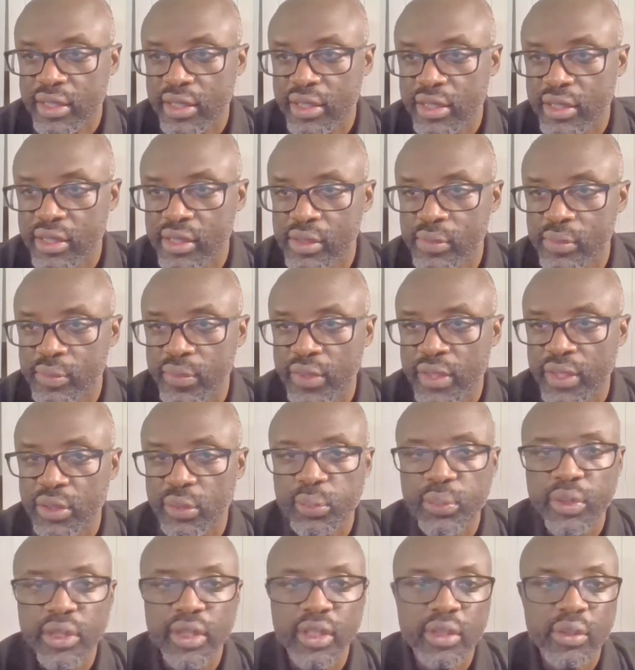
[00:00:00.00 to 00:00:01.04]

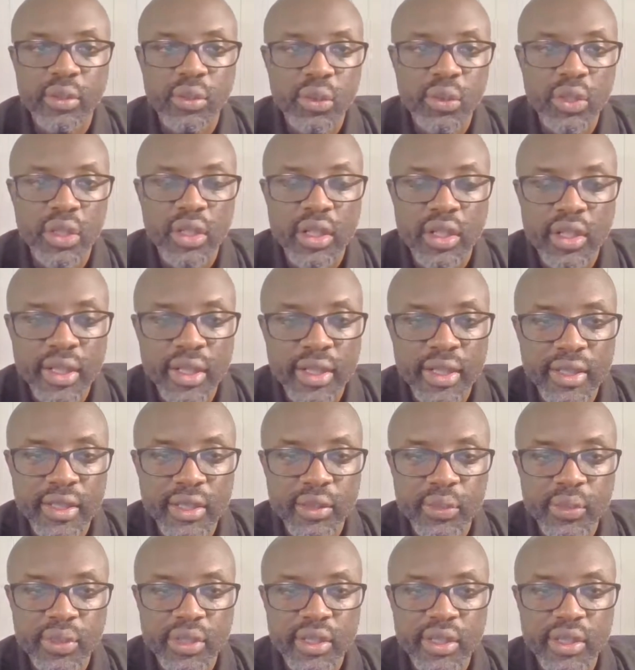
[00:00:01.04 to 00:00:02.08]
and we who are at
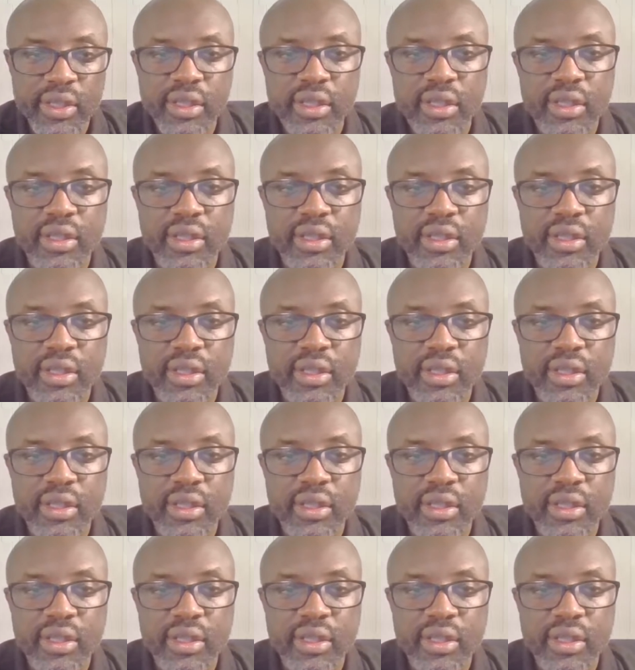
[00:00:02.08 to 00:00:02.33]
the